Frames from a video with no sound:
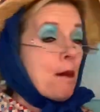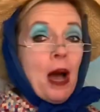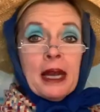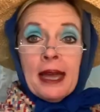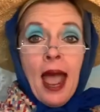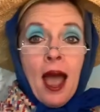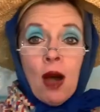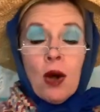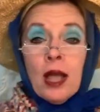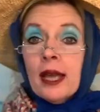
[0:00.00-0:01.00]
But
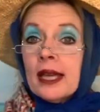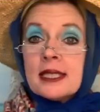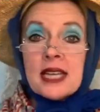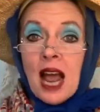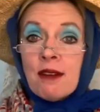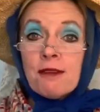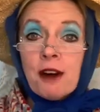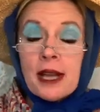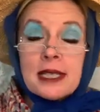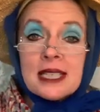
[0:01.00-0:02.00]
now it's time for
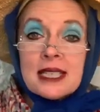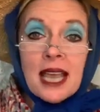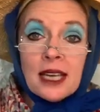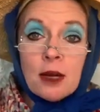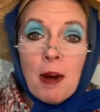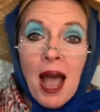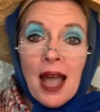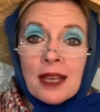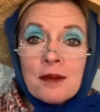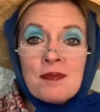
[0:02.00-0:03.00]
us to say
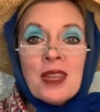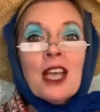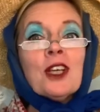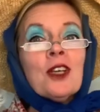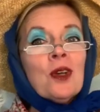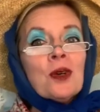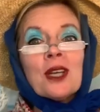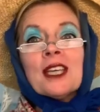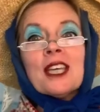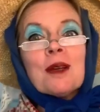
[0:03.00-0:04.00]
goodbye. You
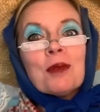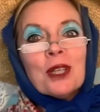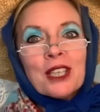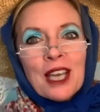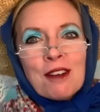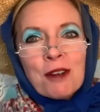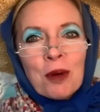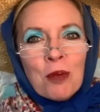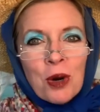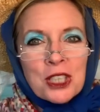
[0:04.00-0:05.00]
can keep looking
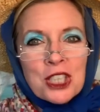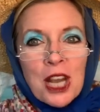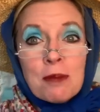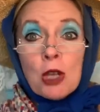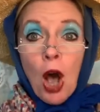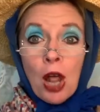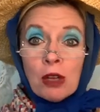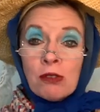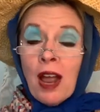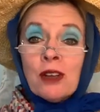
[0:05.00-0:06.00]
for more shapes all
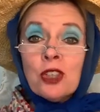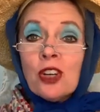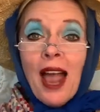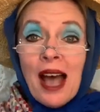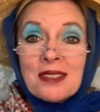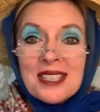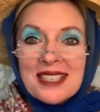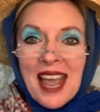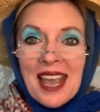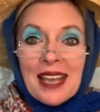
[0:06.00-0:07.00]
around your house
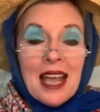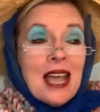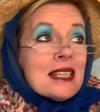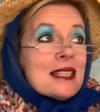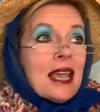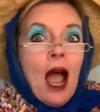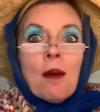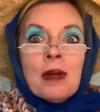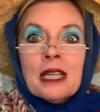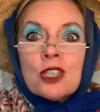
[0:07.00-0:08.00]
today. See
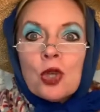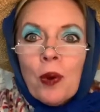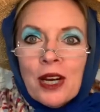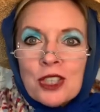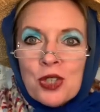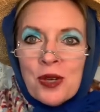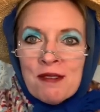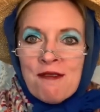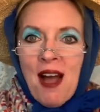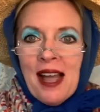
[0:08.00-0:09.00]
how many squares you
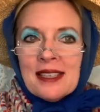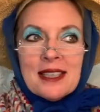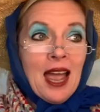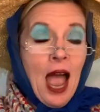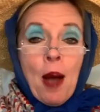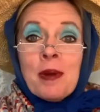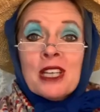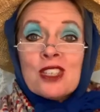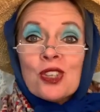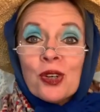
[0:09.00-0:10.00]
can find, how
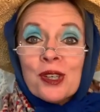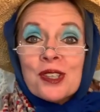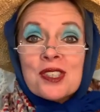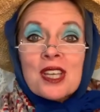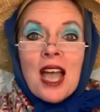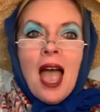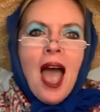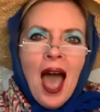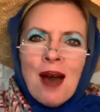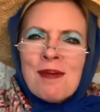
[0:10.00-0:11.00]
many circles,
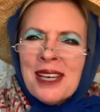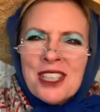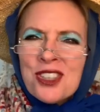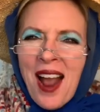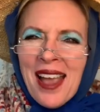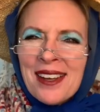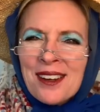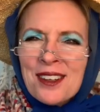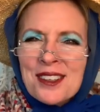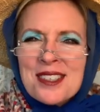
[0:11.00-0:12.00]
how many
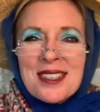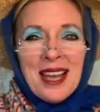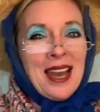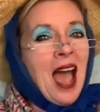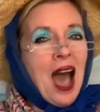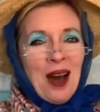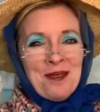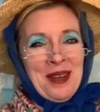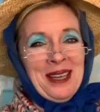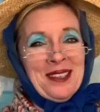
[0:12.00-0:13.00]
triangles, and how
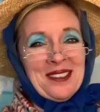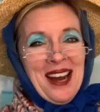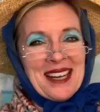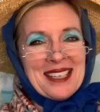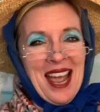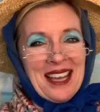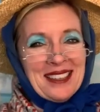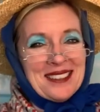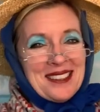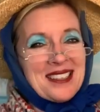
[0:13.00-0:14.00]
many
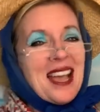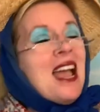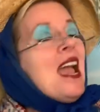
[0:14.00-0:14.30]
rectangles.